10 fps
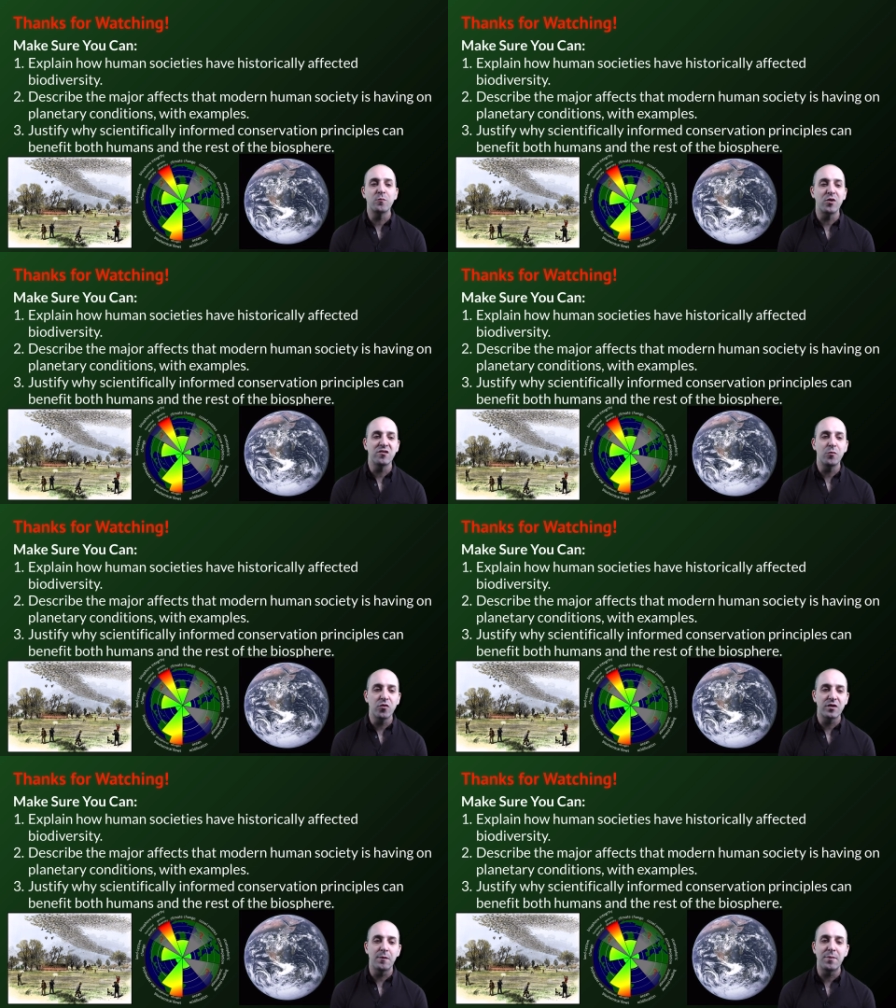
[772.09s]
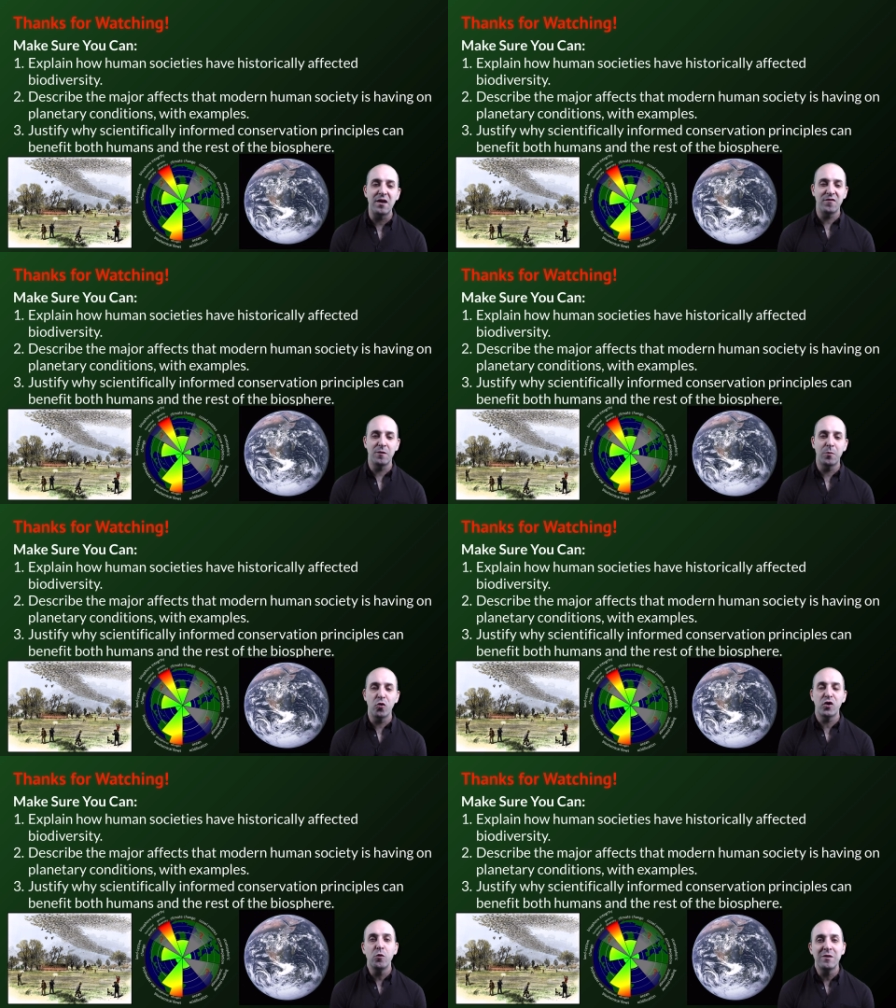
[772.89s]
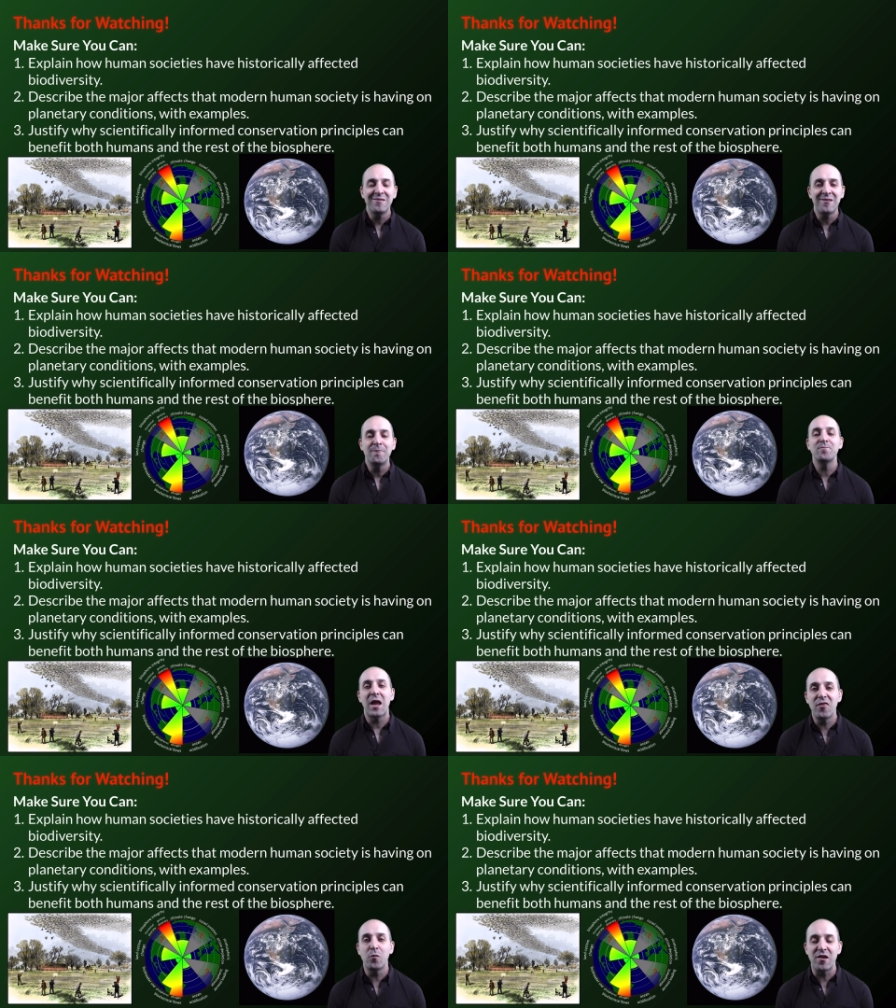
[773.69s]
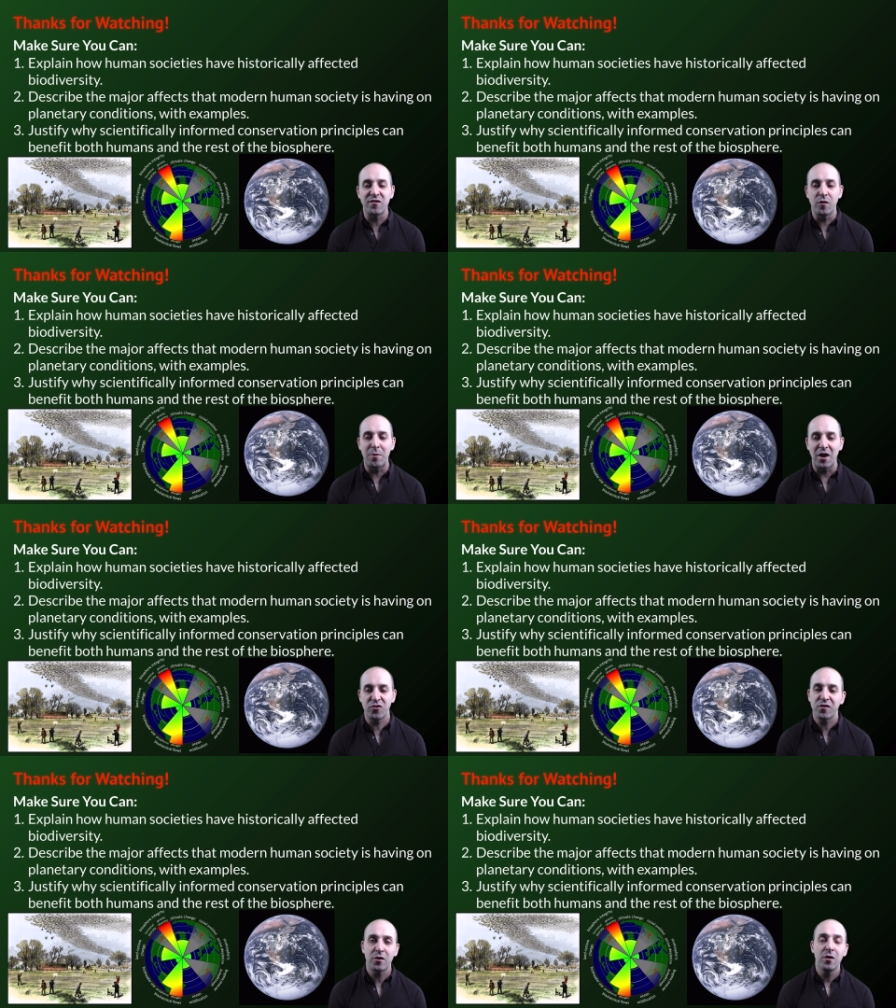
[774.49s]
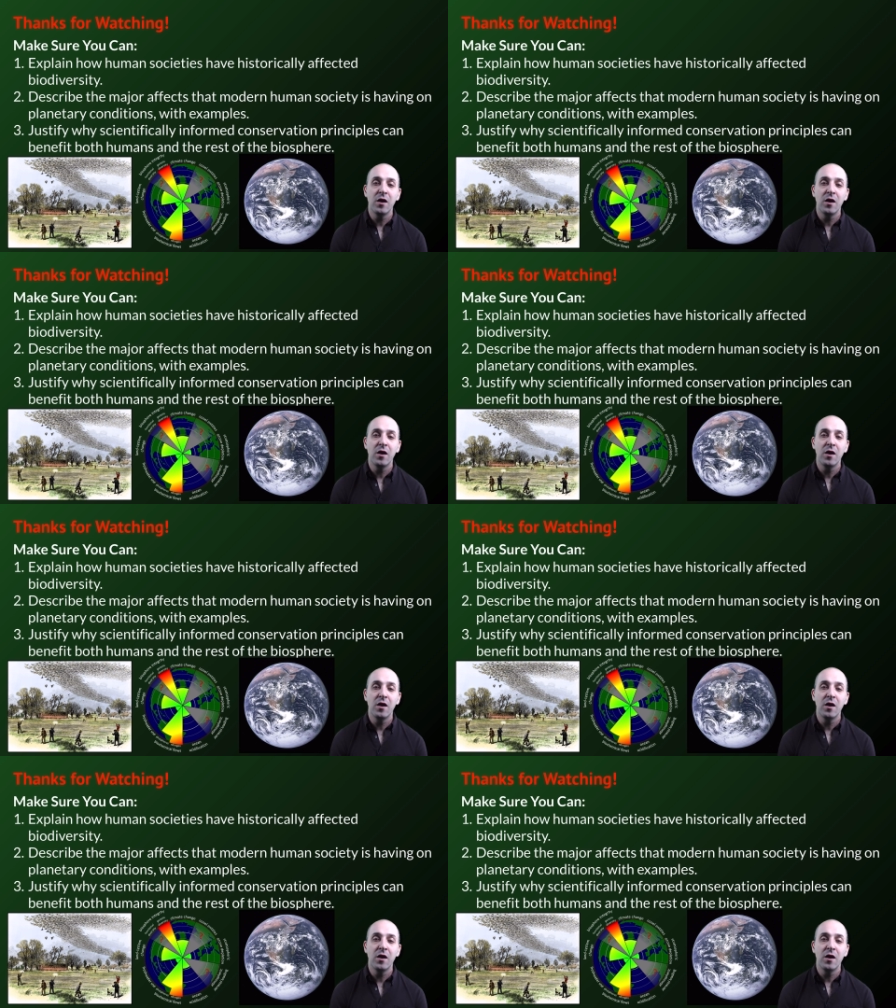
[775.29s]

principles can benefit both humans and the rest of the biosphere.